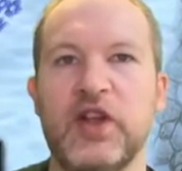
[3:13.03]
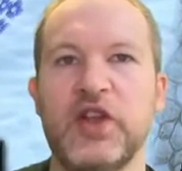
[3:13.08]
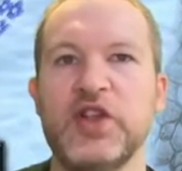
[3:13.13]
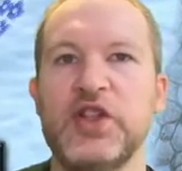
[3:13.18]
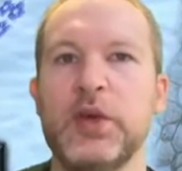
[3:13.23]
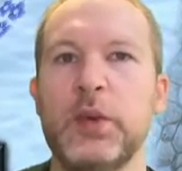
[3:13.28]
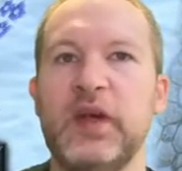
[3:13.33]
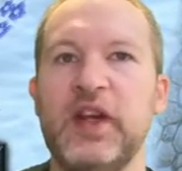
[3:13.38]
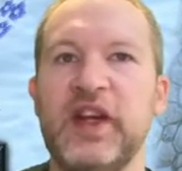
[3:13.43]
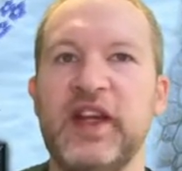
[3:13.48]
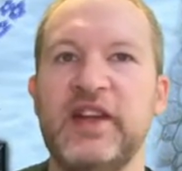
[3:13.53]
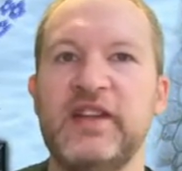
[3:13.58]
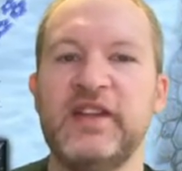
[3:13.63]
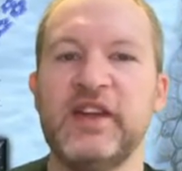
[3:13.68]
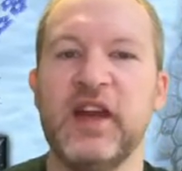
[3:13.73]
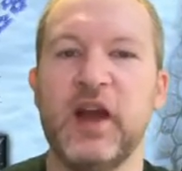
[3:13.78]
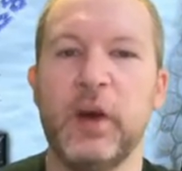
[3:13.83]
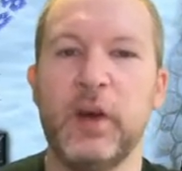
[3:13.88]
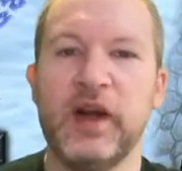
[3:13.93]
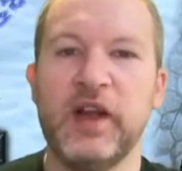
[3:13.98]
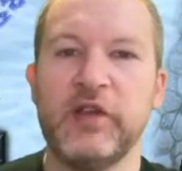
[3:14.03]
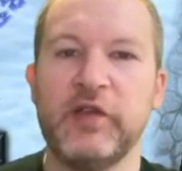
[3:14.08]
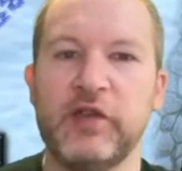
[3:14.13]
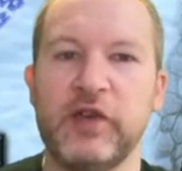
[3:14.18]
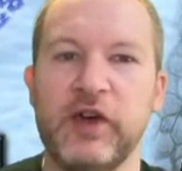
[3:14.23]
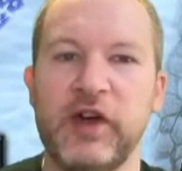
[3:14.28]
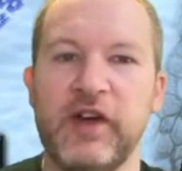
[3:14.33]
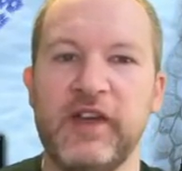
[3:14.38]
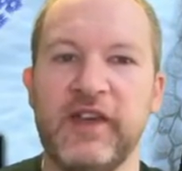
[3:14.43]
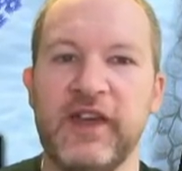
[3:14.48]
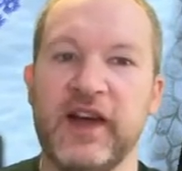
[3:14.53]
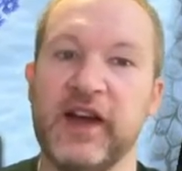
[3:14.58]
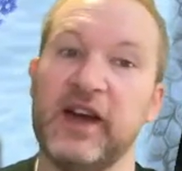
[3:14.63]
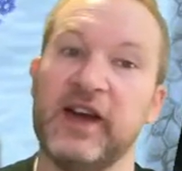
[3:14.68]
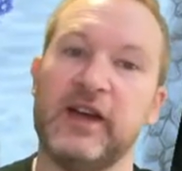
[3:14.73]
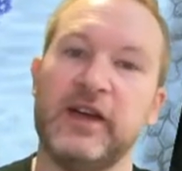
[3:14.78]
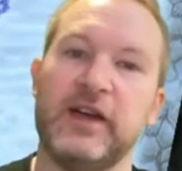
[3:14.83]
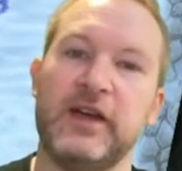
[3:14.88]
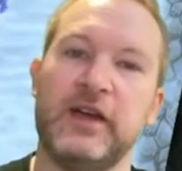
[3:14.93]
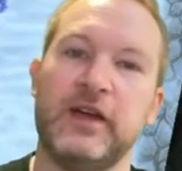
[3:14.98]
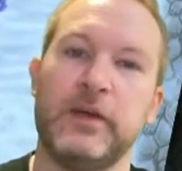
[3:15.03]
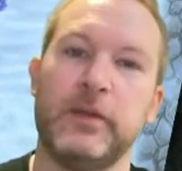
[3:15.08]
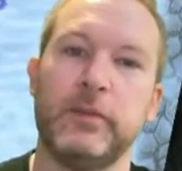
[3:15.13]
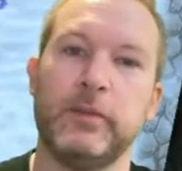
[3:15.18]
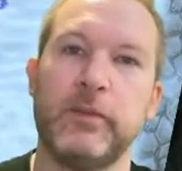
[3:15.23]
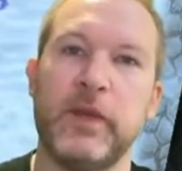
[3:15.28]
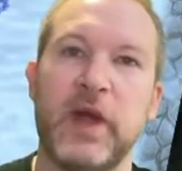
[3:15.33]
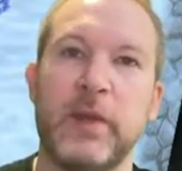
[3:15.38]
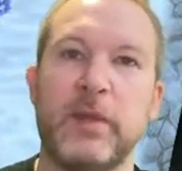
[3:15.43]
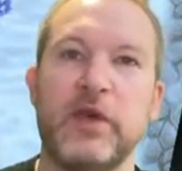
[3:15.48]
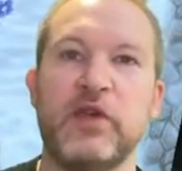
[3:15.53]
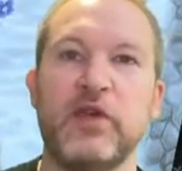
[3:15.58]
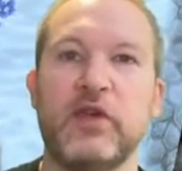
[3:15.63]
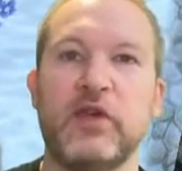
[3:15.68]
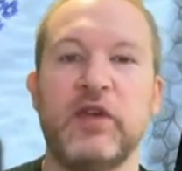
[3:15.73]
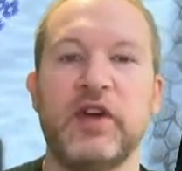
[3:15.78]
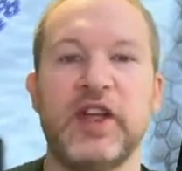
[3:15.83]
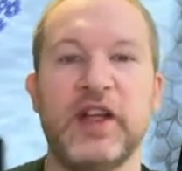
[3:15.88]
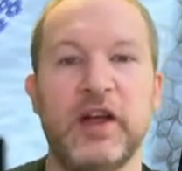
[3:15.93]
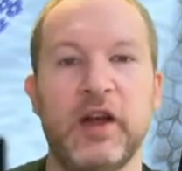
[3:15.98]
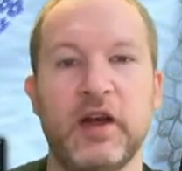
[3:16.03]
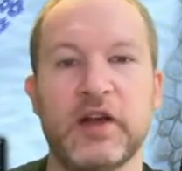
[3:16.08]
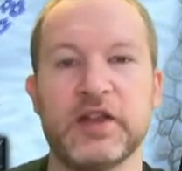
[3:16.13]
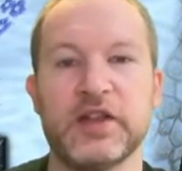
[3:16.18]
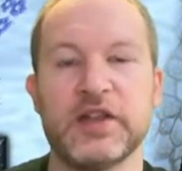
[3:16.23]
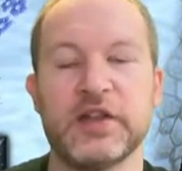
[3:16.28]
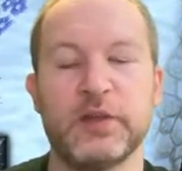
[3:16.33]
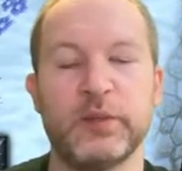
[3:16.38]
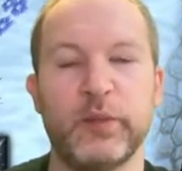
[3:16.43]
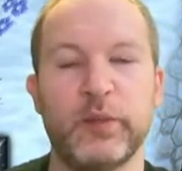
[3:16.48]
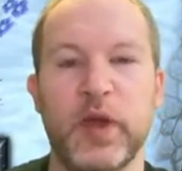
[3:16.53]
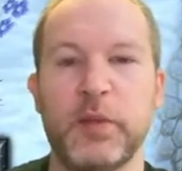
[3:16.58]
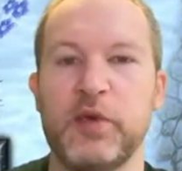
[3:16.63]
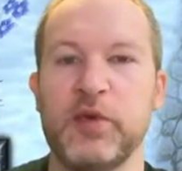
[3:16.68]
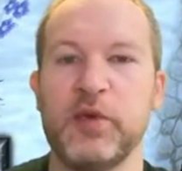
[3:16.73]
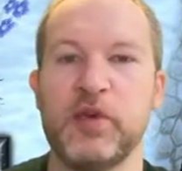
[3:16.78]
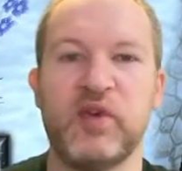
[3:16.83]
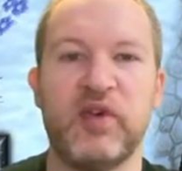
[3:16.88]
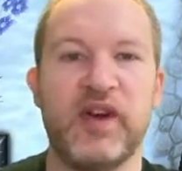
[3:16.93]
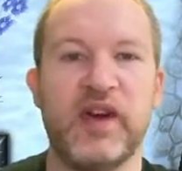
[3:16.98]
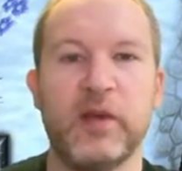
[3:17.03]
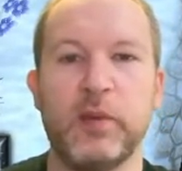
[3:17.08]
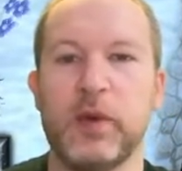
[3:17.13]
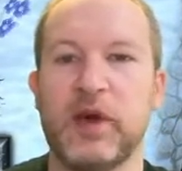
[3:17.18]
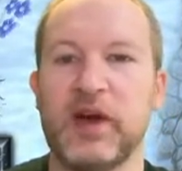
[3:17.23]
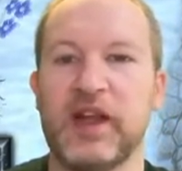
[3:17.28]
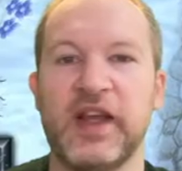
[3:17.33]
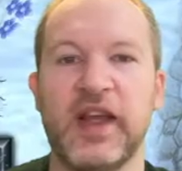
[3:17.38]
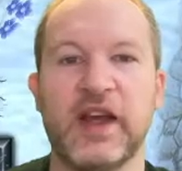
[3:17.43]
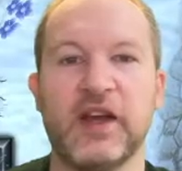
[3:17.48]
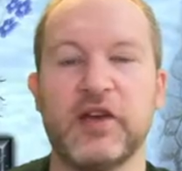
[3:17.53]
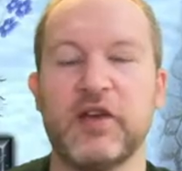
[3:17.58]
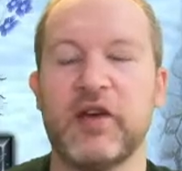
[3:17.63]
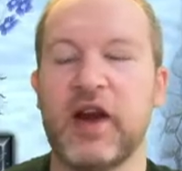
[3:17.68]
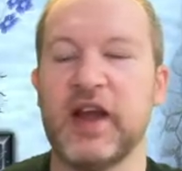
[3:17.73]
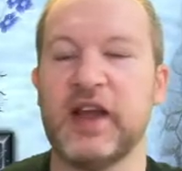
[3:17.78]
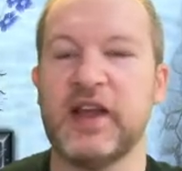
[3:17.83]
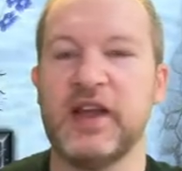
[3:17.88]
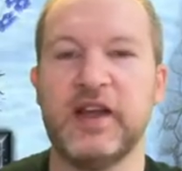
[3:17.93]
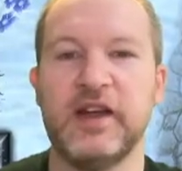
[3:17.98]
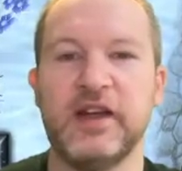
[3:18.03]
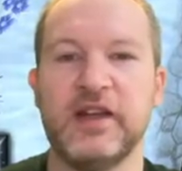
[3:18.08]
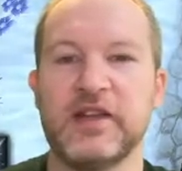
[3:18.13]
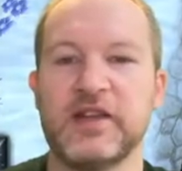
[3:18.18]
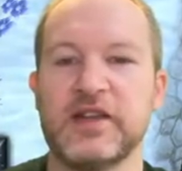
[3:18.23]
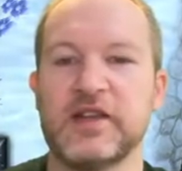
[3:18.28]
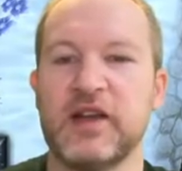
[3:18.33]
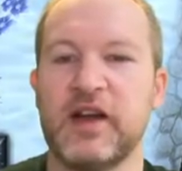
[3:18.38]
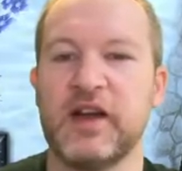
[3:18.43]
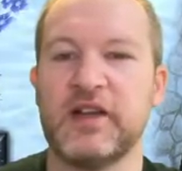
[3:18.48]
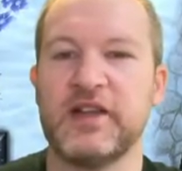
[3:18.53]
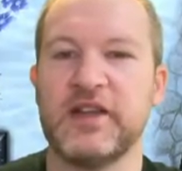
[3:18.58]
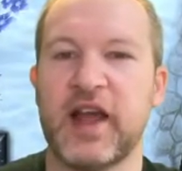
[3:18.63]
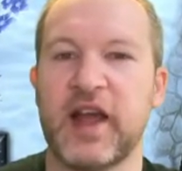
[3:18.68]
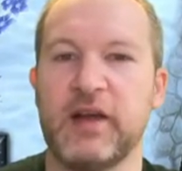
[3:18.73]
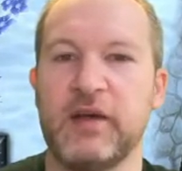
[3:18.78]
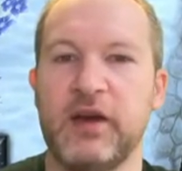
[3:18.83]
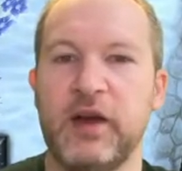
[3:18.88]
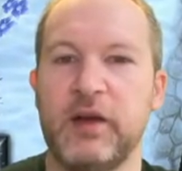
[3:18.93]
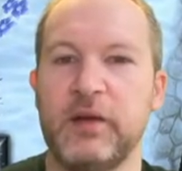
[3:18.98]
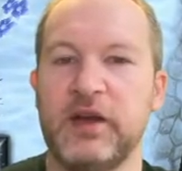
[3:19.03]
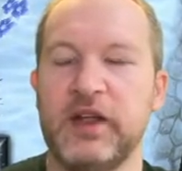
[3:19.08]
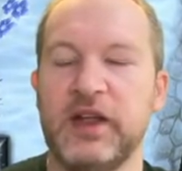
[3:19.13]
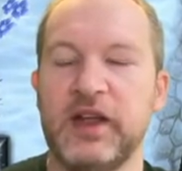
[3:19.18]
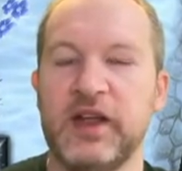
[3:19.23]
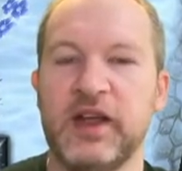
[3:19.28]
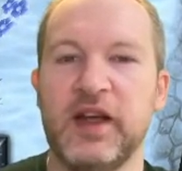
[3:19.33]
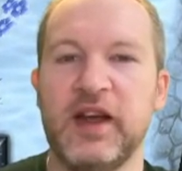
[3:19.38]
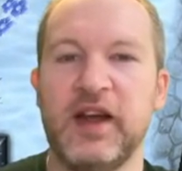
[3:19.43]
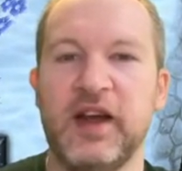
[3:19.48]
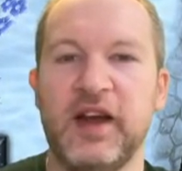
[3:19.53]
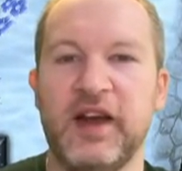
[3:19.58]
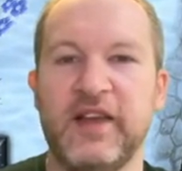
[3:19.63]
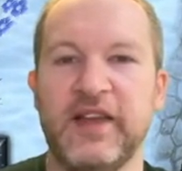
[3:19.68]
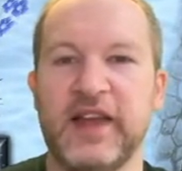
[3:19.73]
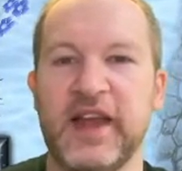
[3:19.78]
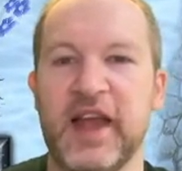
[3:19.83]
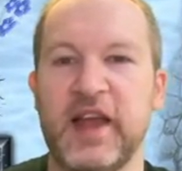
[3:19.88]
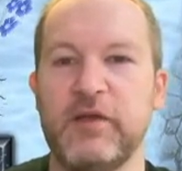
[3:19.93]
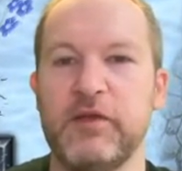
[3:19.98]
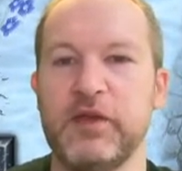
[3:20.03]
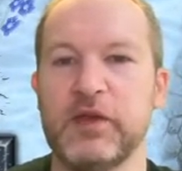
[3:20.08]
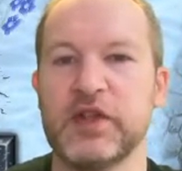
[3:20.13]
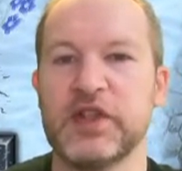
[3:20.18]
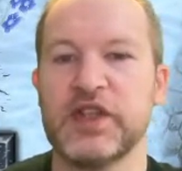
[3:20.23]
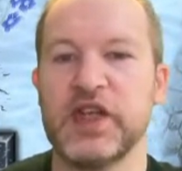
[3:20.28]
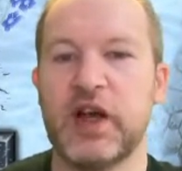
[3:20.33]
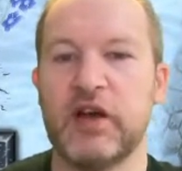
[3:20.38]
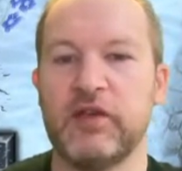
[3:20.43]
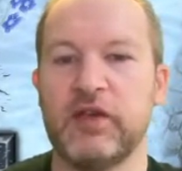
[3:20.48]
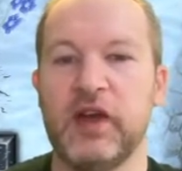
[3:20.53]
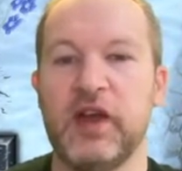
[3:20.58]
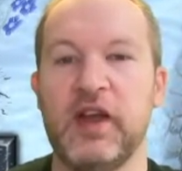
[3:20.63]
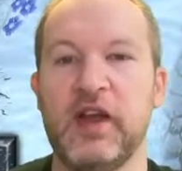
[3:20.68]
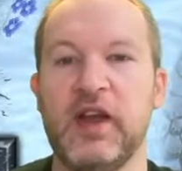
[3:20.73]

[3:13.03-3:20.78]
Do we need to go any further? Maybe you're already lost. Maybe you already want to get cracking and start downloading the game for yourself.